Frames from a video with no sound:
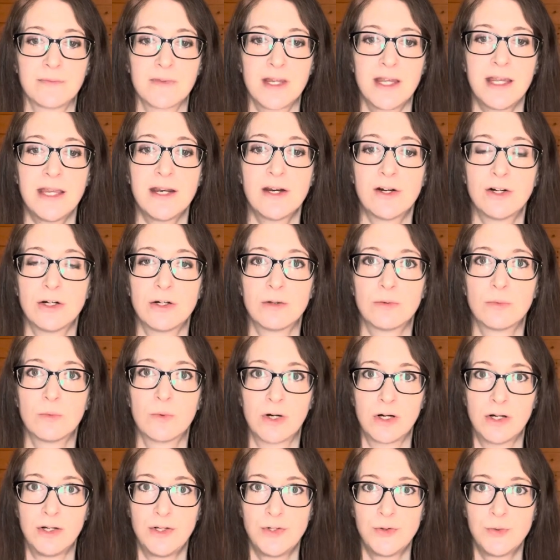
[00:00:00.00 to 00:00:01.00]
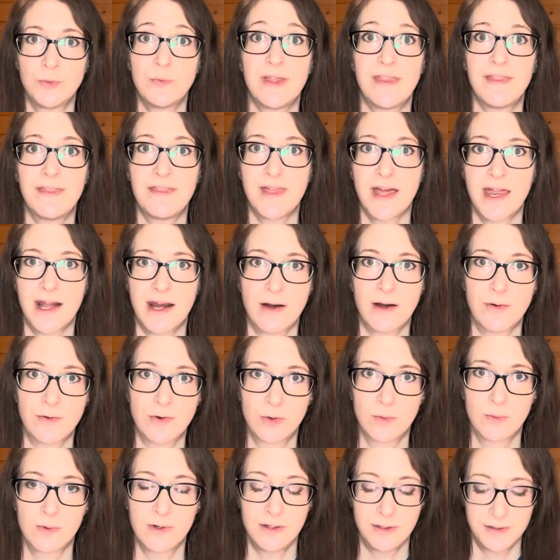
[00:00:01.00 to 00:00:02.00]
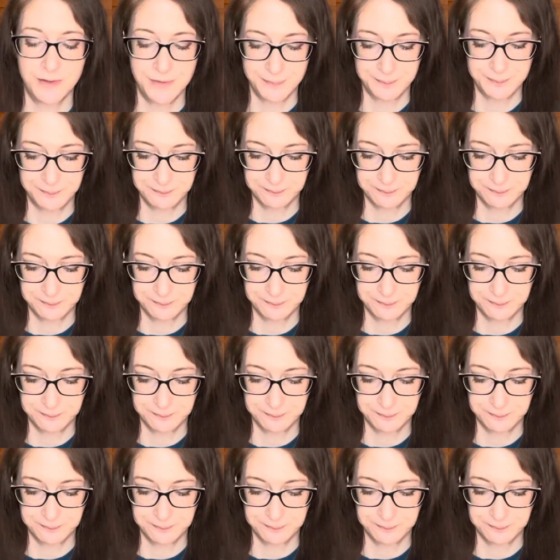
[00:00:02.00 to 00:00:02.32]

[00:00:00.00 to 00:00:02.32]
inner world with that outer world.